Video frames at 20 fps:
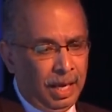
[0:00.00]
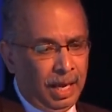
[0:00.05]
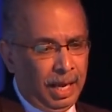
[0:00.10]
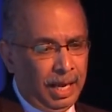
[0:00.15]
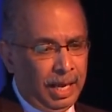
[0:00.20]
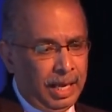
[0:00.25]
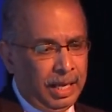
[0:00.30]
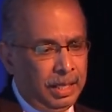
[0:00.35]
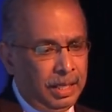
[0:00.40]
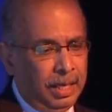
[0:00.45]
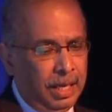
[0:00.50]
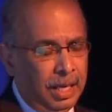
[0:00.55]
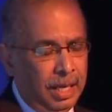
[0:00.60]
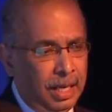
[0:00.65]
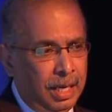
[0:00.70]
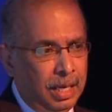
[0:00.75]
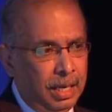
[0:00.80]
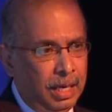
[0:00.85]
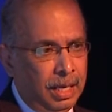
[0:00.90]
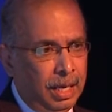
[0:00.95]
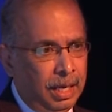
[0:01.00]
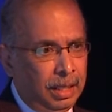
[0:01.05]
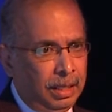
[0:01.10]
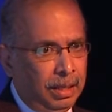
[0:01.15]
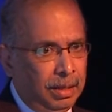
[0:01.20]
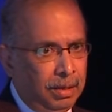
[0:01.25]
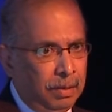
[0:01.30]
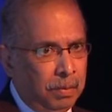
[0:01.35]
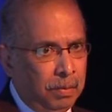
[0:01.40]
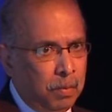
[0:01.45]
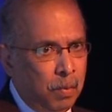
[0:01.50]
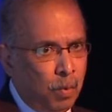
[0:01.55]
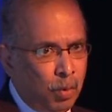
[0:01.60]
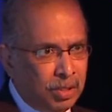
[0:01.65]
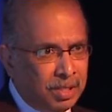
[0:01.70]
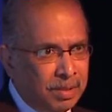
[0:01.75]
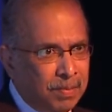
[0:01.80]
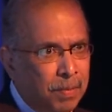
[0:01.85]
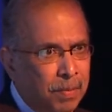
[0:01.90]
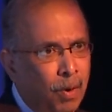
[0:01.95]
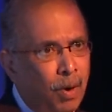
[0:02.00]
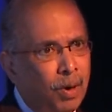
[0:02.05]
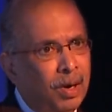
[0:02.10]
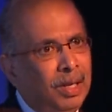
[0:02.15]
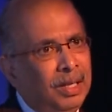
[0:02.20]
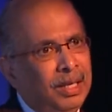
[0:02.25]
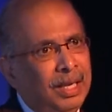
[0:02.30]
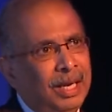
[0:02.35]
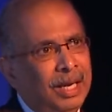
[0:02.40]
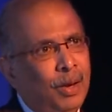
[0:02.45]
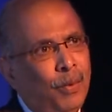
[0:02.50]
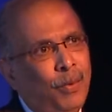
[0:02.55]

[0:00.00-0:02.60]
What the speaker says: And the most important thing,